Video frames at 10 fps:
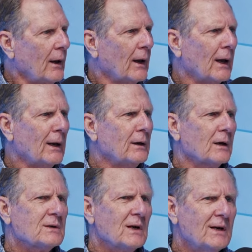
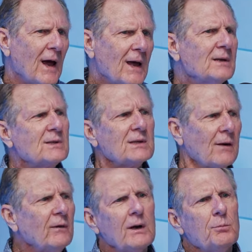And today,
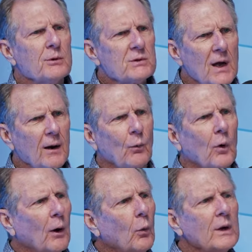70% of
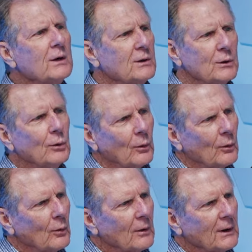what we
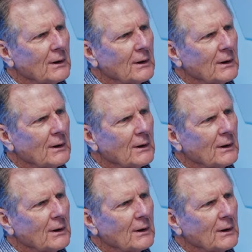do